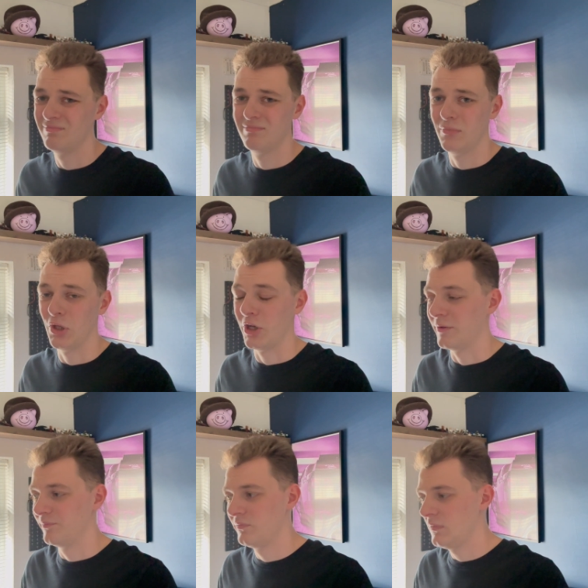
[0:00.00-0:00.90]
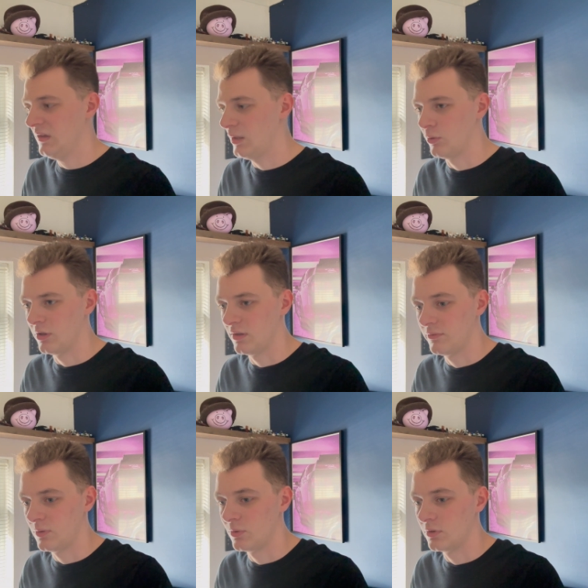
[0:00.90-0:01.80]
No, I wouldn't go
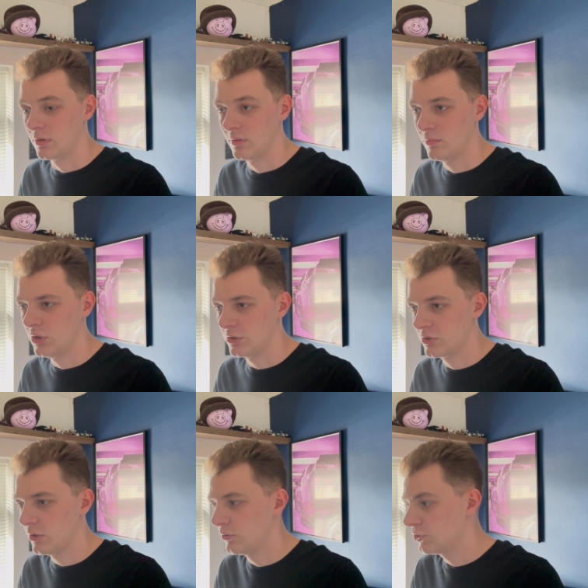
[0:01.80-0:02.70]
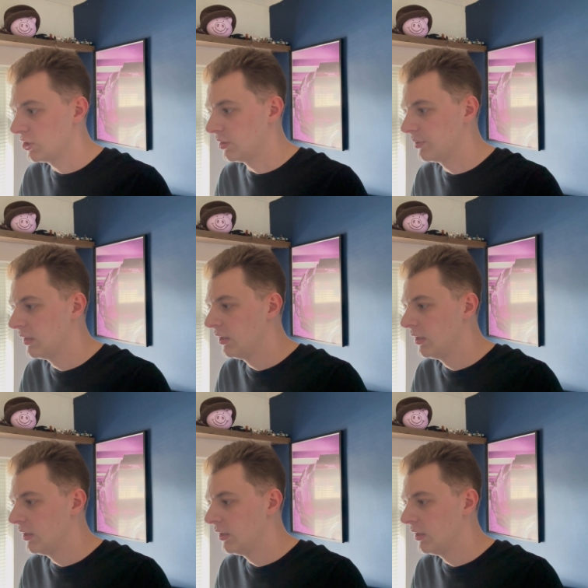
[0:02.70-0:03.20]
for the walnut, looks too cheap.